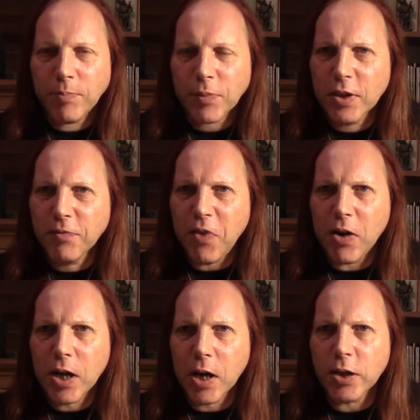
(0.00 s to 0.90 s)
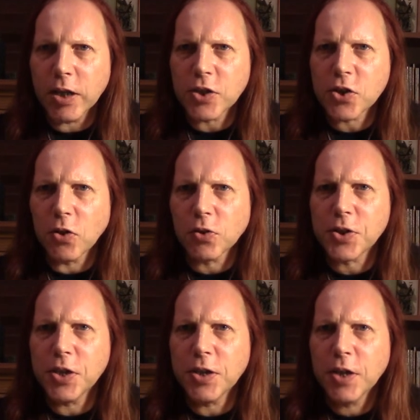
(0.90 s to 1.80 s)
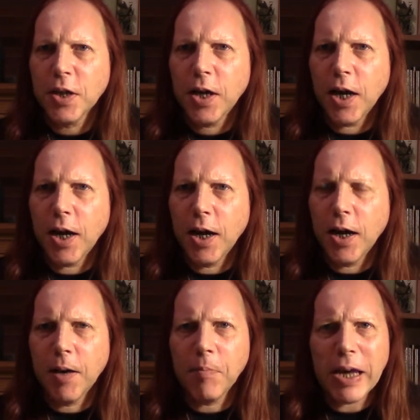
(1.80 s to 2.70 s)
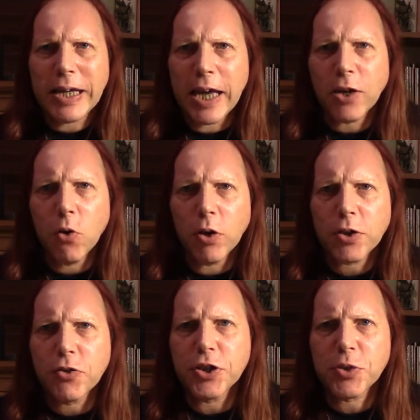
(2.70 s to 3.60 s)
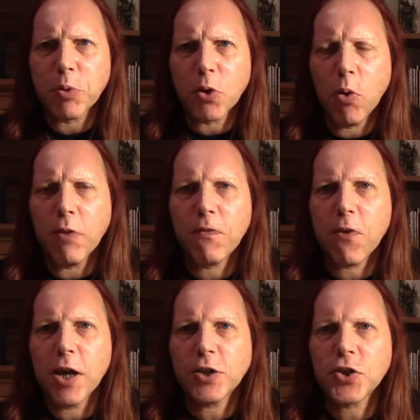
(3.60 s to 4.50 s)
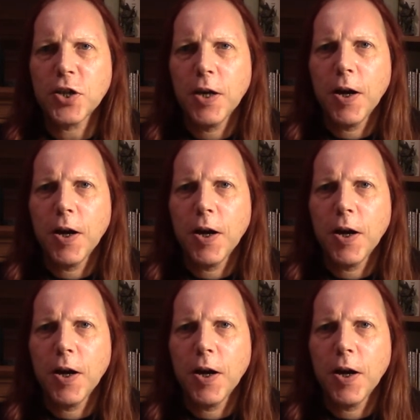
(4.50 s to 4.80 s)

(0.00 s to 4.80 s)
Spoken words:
Very lightly salted. Again, quite crisp and quite fresh.